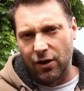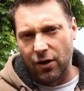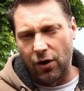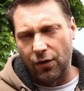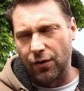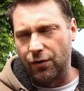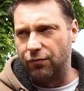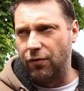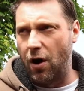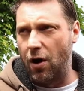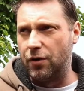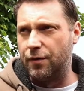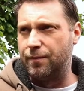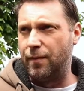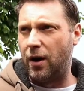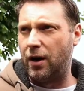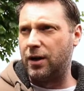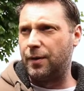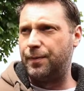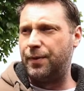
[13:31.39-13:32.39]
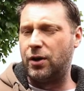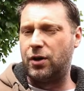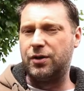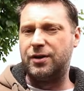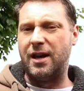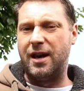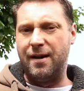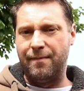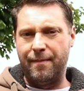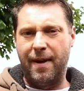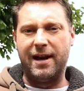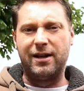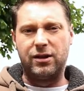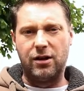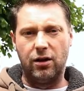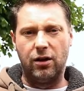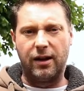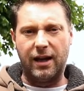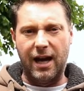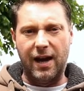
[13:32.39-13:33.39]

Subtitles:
on the Rode mic because it makes it look